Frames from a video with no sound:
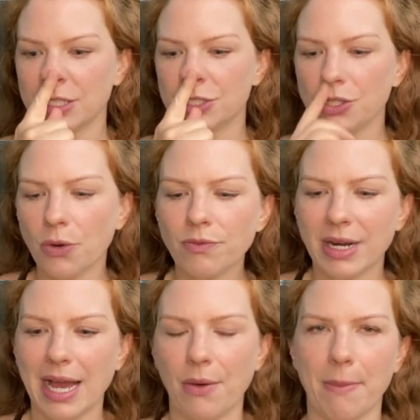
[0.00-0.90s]
don't
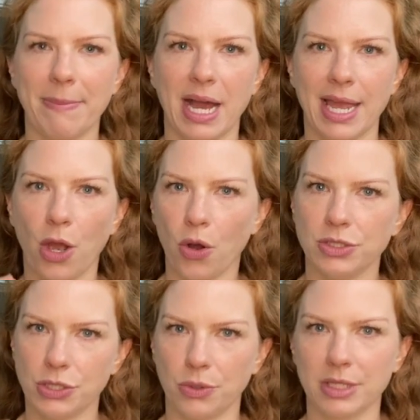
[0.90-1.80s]
run out and buy all
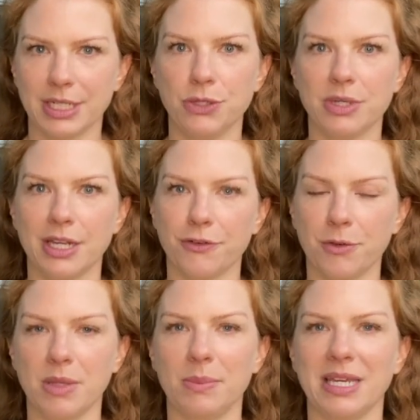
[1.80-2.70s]
totally new gear
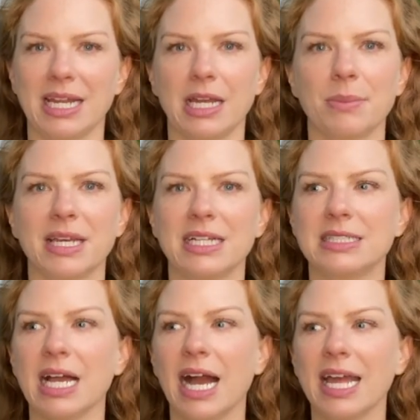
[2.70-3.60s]
from the beginning, because
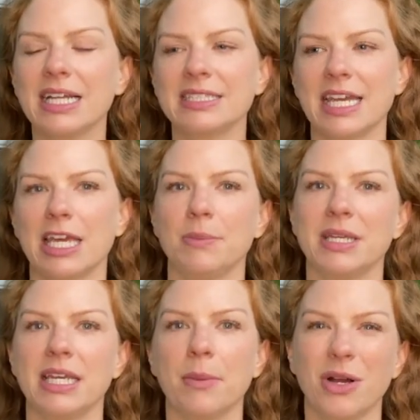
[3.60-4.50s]
it has taken
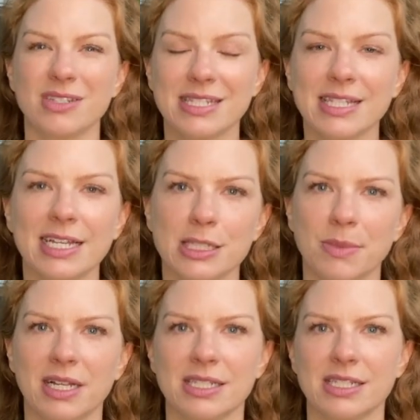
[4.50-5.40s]
me about 6
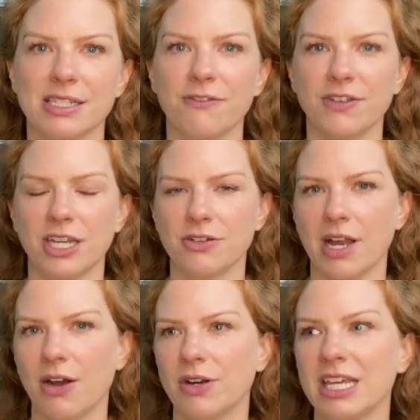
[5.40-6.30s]
months to figure
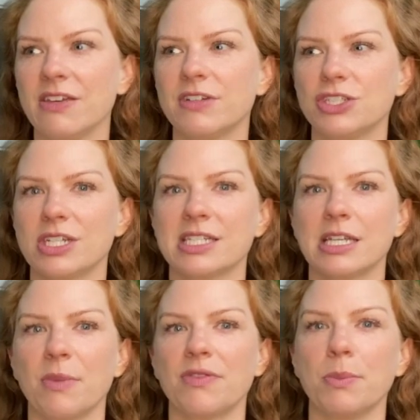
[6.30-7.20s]
out even just
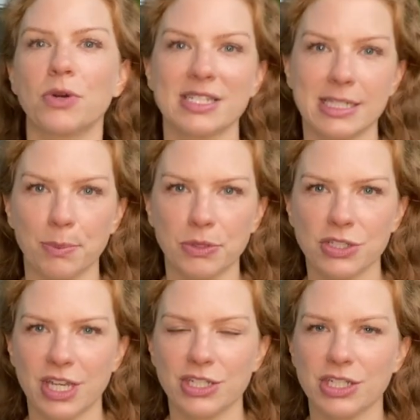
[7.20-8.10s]
some of the more simple
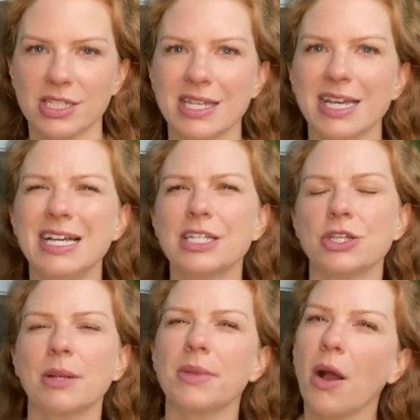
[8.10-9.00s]
changes so
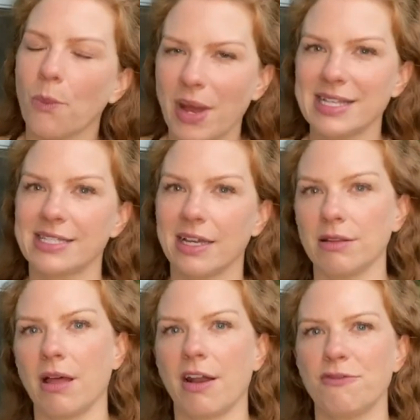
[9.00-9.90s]
that I'm not wasting a
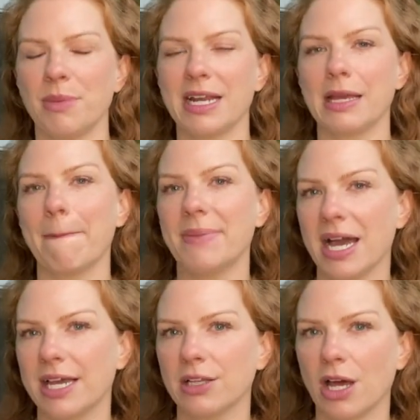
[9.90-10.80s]
lot of money and
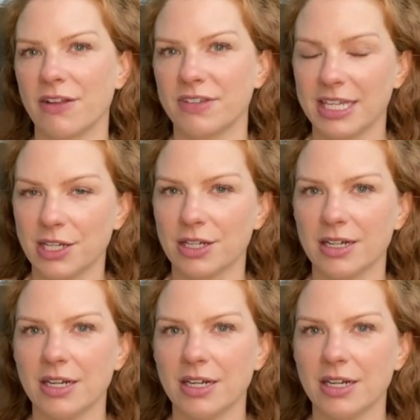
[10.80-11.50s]
buying a lot of gear